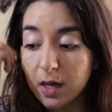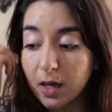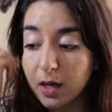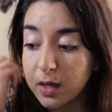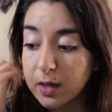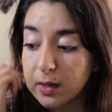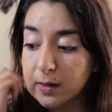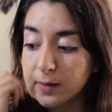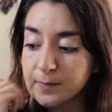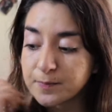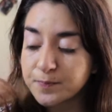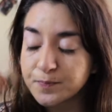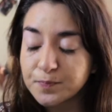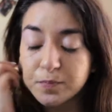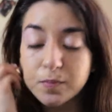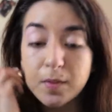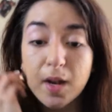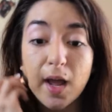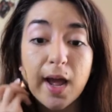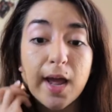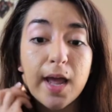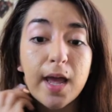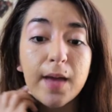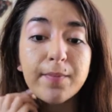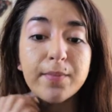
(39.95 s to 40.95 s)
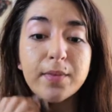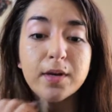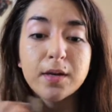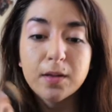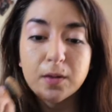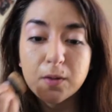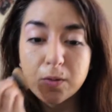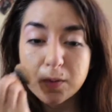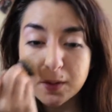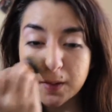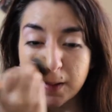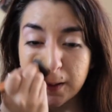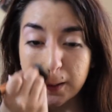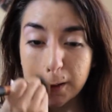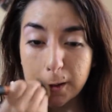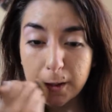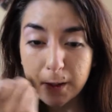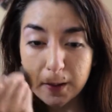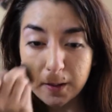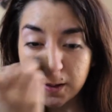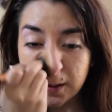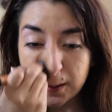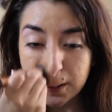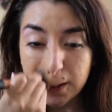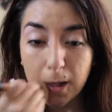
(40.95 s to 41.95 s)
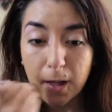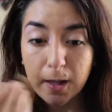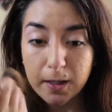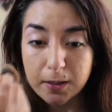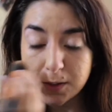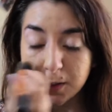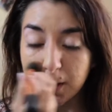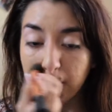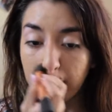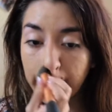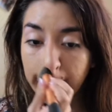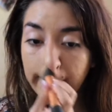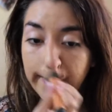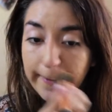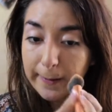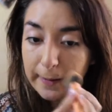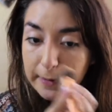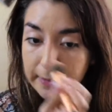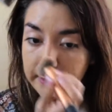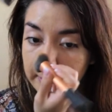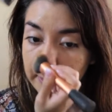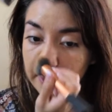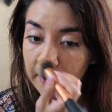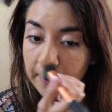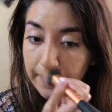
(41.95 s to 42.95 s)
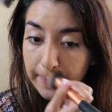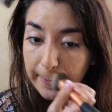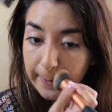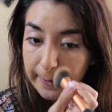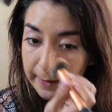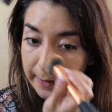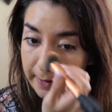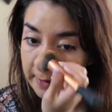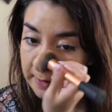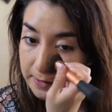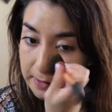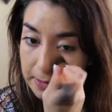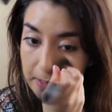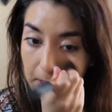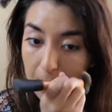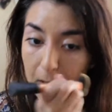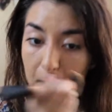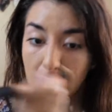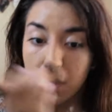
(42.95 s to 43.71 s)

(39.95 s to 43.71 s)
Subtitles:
I am gonna use under eye concealer for this,